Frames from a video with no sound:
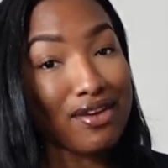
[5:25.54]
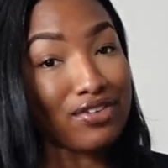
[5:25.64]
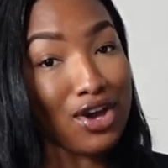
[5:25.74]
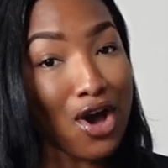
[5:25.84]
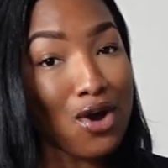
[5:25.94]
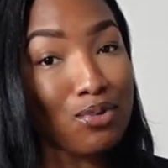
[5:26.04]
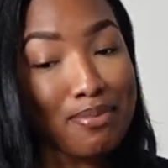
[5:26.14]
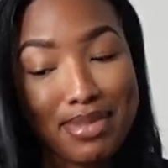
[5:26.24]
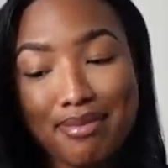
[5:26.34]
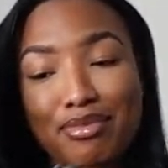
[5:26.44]
if y'all
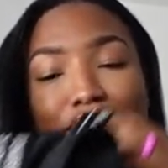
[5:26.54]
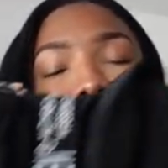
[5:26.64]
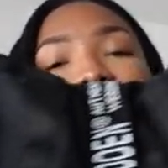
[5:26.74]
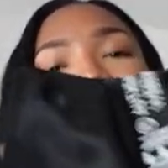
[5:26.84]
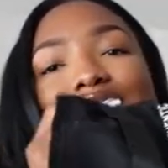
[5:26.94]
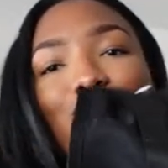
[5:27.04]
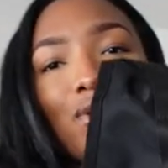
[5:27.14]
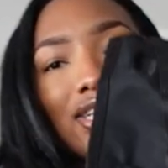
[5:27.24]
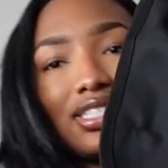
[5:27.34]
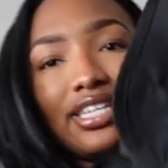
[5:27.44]
remember, this
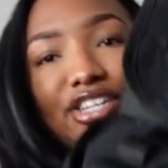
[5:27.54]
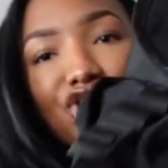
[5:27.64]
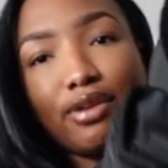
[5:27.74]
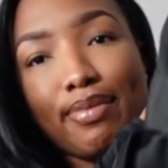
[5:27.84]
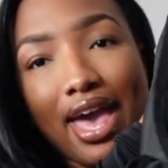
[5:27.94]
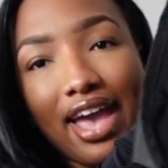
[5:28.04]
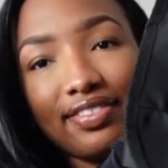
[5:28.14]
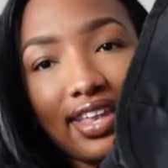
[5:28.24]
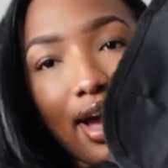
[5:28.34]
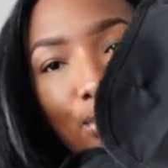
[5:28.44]
was the gym
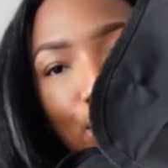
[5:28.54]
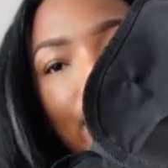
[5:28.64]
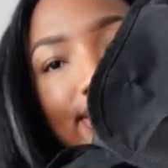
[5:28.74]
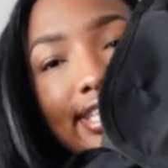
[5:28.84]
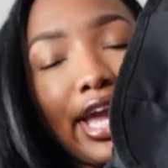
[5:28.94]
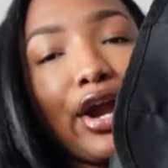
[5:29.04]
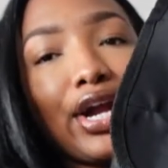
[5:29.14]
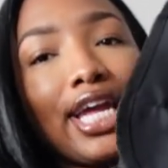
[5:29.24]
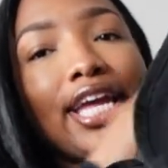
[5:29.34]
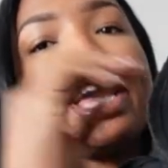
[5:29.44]
bag that I was
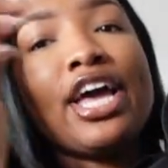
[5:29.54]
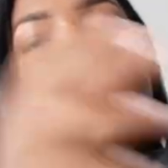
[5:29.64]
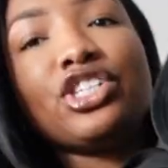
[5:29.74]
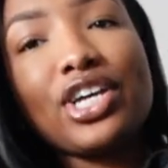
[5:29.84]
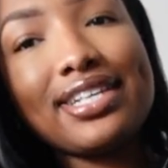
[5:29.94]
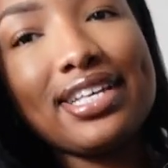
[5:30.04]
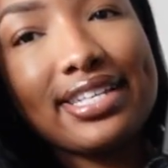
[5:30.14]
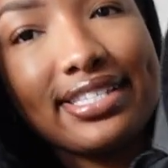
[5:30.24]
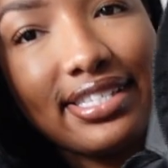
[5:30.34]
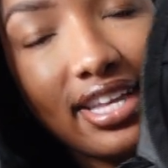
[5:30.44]
carrying, just
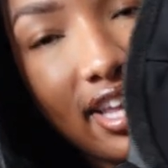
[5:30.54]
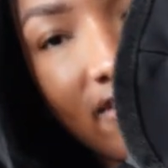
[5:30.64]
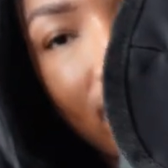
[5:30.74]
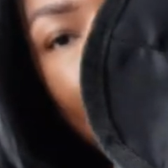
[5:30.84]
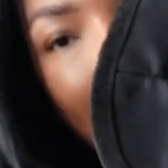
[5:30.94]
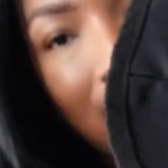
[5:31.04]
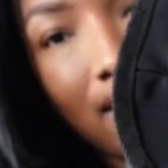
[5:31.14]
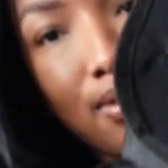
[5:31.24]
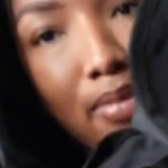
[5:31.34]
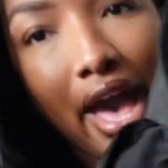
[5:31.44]
a Steve
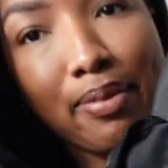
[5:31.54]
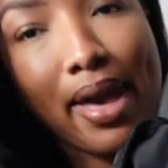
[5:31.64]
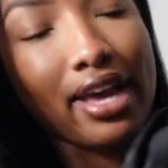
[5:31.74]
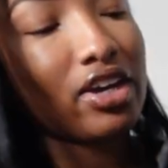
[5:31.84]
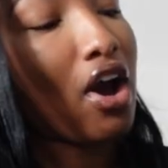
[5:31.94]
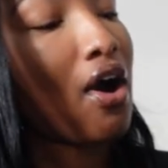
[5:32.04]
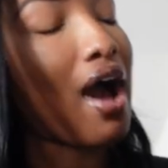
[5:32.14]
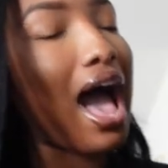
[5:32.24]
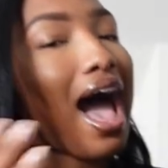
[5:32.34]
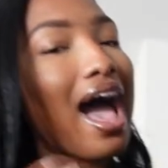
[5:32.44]
Madden backpack,
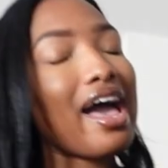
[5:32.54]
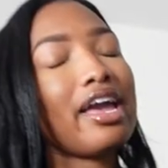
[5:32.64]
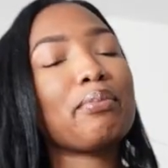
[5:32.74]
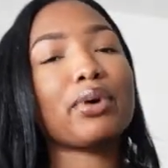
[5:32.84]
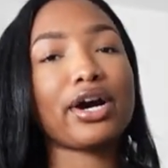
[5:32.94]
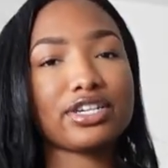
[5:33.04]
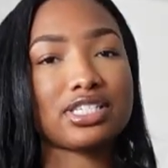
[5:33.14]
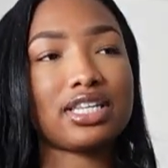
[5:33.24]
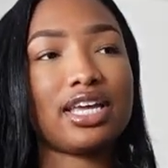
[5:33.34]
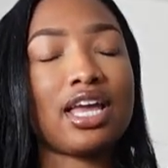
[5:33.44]
y'all. I
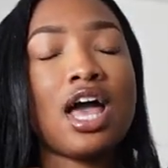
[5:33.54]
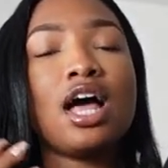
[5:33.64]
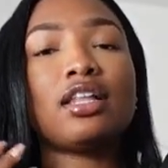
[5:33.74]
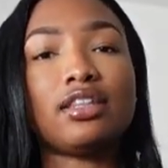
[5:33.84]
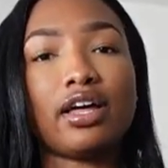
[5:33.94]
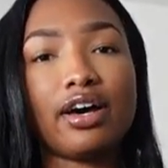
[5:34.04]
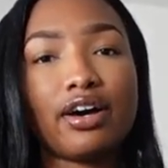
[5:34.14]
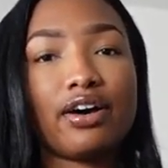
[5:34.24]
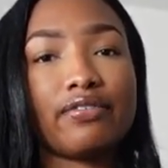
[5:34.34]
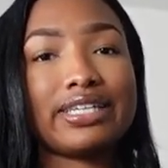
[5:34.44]
personally
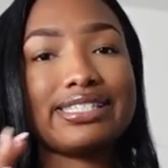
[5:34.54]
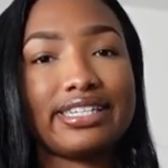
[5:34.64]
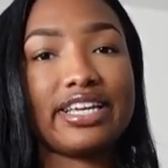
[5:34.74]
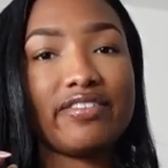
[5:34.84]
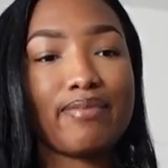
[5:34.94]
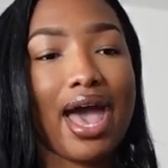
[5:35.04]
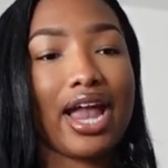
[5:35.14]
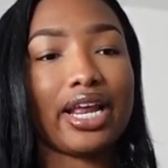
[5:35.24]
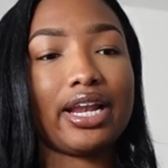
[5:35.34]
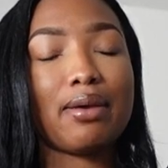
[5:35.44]
love Steve
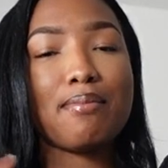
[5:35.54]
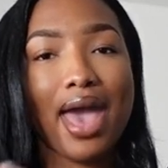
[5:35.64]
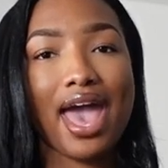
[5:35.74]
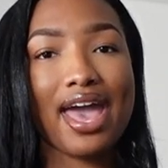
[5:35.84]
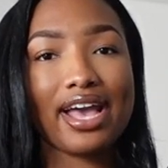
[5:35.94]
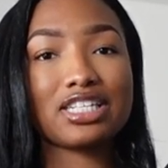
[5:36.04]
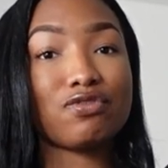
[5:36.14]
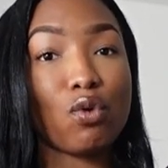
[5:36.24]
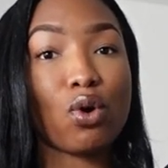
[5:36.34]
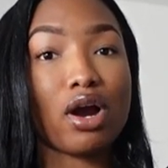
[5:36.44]
Madden bags
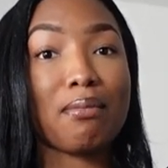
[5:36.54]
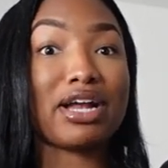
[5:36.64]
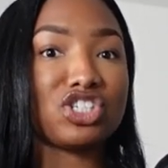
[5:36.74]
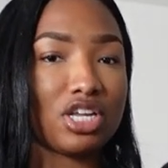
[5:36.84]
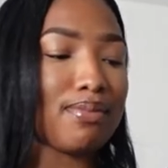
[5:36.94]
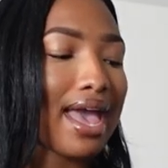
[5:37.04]
for my gym